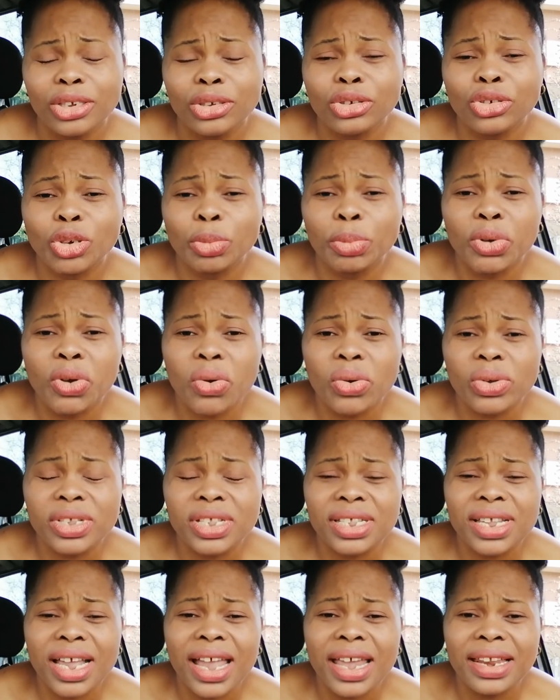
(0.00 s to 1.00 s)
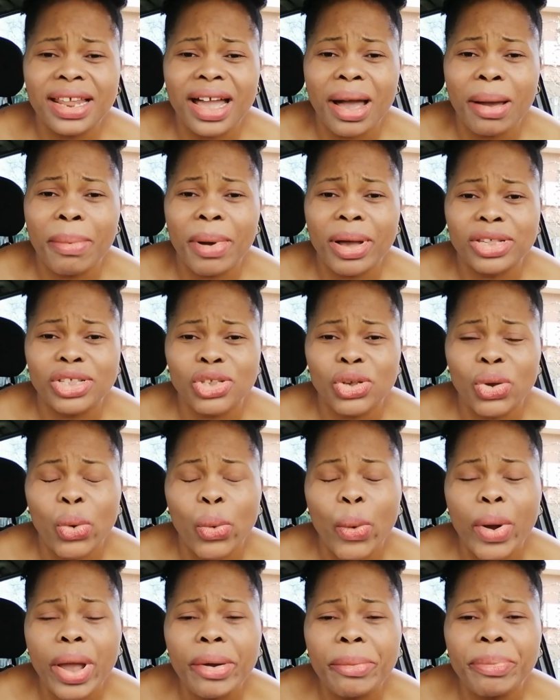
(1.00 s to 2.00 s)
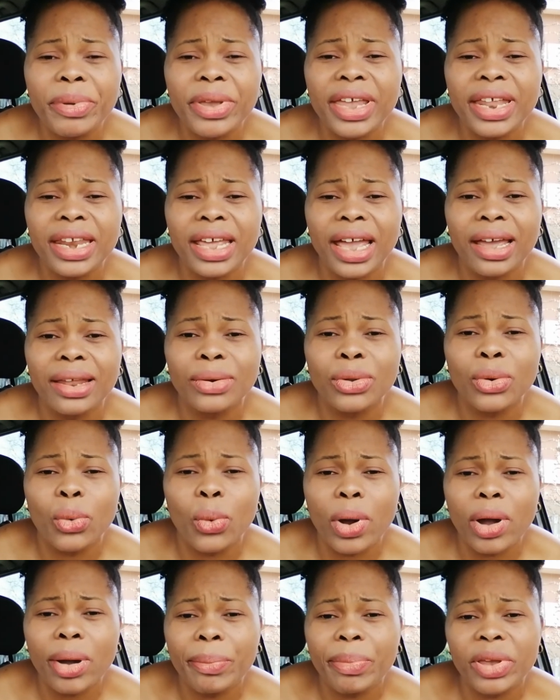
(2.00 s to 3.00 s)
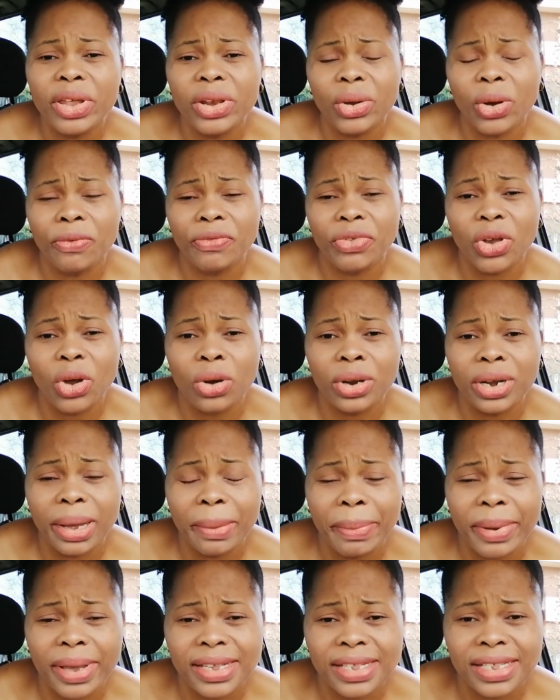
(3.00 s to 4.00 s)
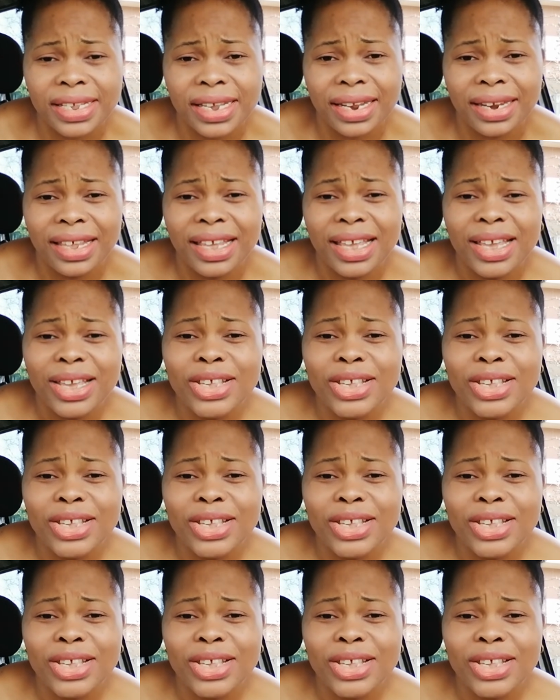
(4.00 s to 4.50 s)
You should be concerned about your well-being and the well-being of the other person.